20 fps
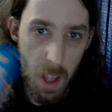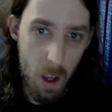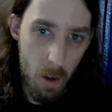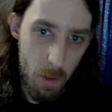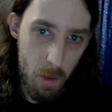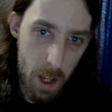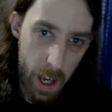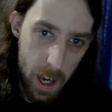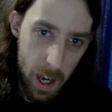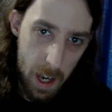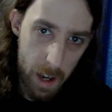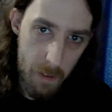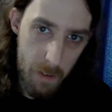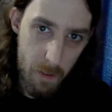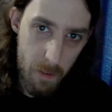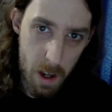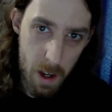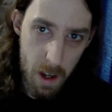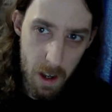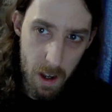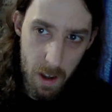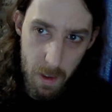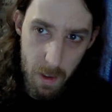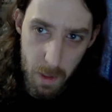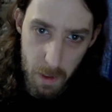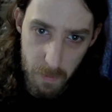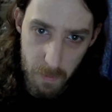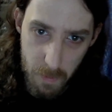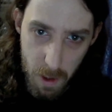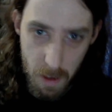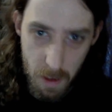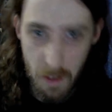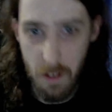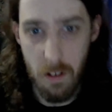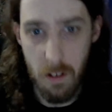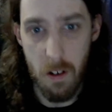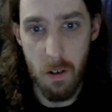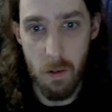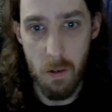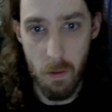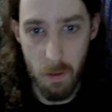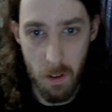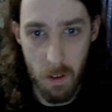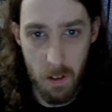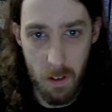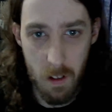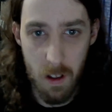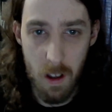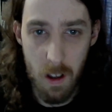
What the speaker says: We have the Flintstones.